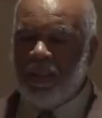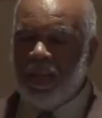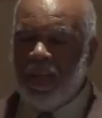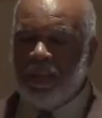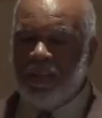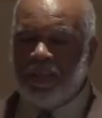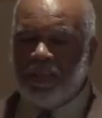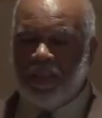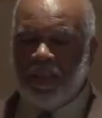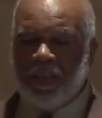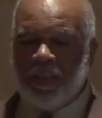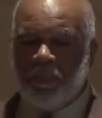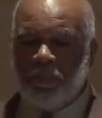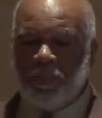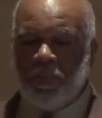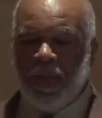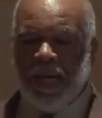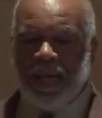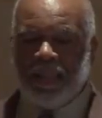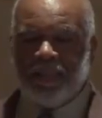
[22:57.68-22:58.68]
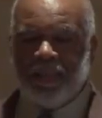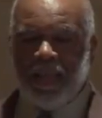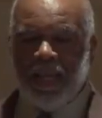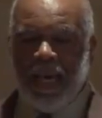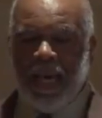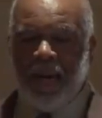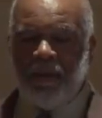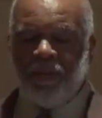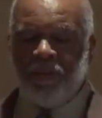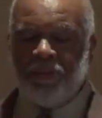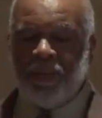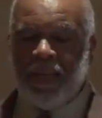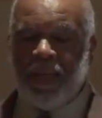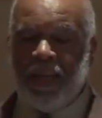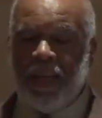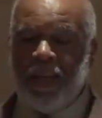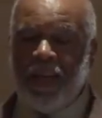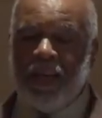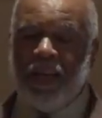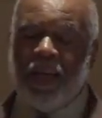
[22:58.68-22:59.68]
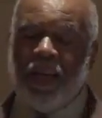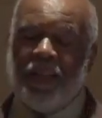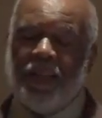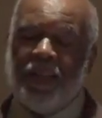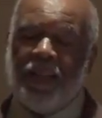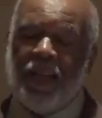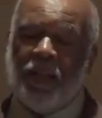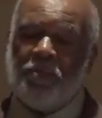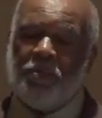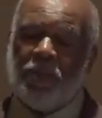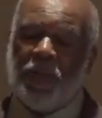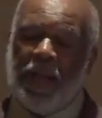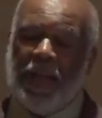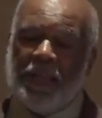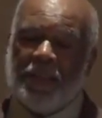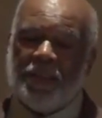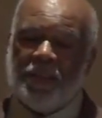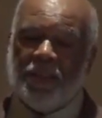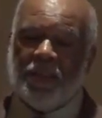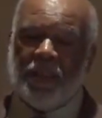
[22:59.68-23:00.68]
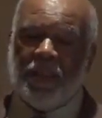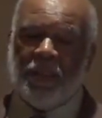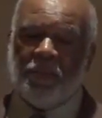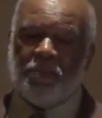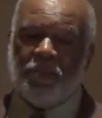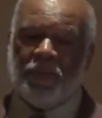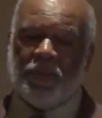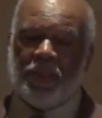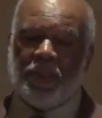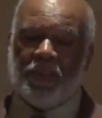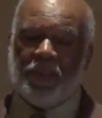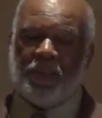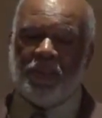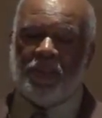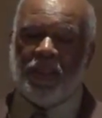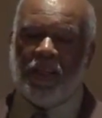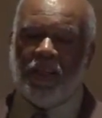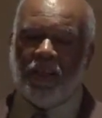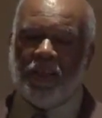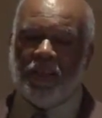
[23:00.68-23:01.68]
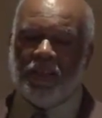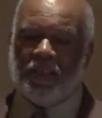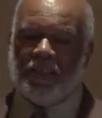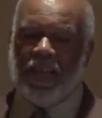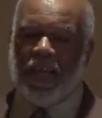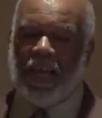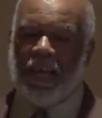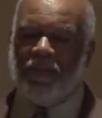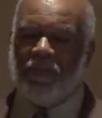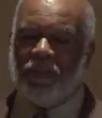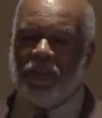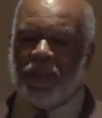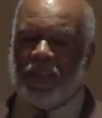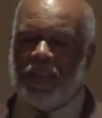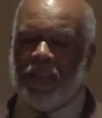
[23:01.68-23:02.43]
And you see them plastered, and they're plastered in positions that are designed for